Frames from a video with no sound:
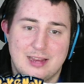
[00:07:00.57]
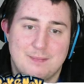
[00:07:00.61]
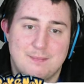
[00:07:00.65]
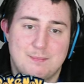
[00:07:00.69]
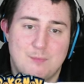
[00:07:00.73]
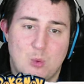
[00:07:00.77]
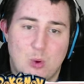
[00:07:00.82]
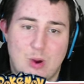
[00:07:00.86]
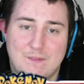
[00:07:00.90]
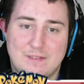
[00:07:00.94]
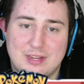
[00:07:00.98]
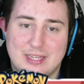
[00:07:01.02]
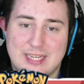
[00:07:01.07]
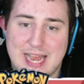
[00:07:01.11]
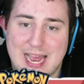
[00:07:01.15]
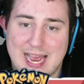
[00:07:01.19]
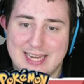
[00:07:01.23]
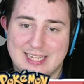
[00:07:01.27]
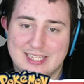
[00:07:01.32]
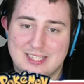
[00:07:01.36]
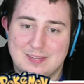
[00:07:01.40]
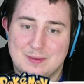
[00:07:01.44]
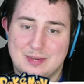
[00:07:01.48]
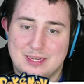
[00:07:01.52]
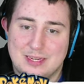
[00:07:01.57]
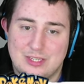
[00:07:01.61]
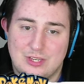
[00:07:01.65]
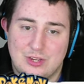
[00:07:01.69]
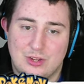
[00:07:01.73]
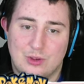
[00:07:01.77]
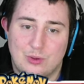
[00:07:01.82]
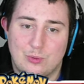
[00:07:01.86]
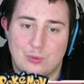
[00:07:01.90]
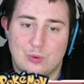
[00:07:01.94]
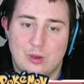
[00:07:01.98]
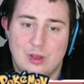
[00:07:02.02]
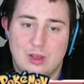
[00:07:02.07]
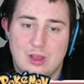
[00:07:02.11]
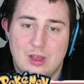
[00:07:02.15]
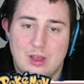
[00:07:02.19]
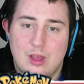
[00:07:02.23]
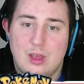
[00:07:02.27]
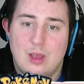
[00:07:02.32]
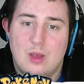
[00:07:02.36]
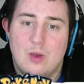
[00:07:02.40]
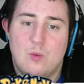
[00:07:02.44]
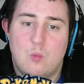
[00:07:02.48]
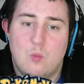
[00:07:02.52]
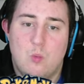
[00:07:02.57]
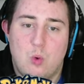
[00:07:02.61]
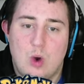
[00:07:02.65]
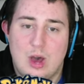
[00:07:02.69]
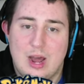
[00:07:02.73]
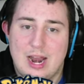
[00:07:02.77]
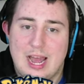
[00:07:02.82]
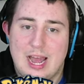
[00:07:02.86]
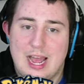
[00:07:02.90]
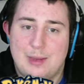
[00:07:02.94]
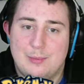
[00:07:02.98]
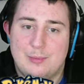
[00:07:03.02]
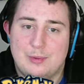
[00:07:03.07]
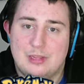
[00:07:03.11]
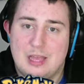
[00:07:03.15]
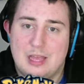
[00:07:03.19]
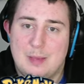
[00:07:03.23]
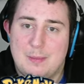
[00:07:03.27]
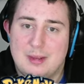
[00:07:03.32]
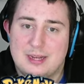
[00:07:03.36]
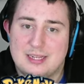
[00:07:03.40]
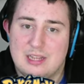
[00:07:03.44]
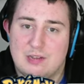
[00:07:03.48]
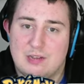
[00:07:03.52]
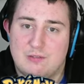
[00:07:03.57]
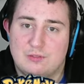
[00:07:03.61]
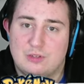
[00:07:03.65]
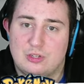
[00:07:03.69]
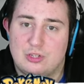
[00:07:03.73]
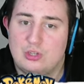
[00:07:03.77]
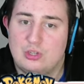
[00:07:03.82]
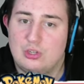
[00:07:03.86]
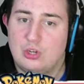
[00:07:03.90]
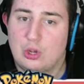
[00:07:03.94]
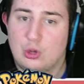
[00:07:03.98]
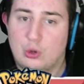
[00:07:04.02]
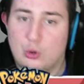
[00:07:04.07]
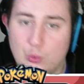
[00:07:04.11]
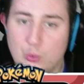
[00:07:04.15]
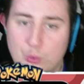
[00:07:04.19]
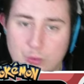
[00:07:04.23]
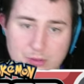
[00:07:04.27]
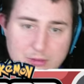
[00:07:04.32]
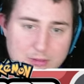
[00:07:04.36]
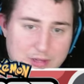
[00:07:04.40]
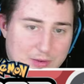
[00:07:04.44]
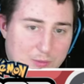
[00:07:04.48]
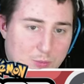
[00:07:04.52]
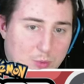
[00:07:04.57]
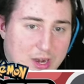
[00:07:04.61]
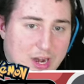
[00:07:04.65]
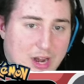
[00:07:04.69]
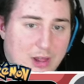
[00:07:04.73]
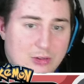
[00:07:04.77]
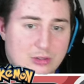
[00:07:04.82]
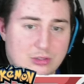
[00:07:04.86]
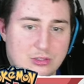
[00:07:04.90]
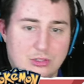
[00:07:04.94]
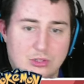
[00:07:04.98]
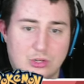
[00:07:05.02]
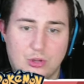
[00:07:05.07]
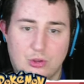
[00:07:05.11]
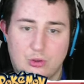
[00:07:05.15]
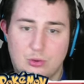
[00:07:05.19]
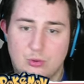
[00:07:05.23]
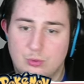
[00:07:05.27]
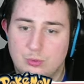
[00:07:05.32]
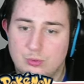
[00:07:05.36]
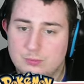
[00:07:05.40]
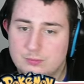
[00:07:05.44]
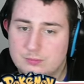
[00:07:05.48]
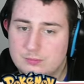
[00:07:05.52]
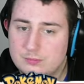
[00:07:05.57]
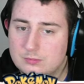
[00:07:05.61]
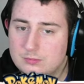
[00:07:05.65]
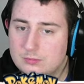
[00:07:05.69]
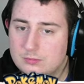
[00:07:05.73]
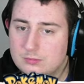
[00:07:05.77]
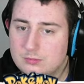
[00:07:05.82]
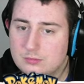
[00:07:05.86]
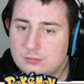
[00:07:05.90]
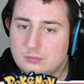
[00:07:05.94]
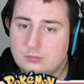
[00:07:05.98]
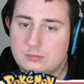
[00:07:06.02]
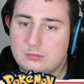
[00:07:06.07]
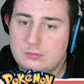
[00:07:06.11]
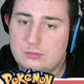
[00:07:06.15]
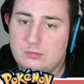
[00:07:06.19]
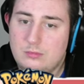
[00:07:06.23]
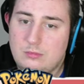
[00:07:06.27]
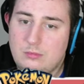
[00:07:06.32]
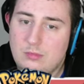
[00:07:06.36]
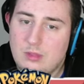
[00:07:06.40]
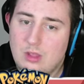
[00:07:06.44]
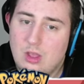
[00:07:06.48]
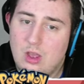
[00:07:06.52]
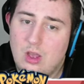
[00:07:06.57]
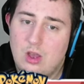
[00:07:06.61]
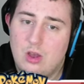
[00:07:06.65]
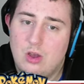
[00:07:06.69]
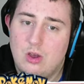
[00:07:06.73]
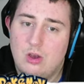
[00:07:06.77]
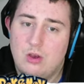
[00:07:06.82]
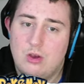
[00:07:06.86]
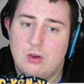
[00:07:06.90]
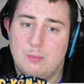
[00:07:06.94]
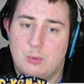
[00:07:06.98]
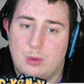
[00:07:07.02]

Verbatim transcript: of a testament to what I will let myself do, what I'll do. Oh boy,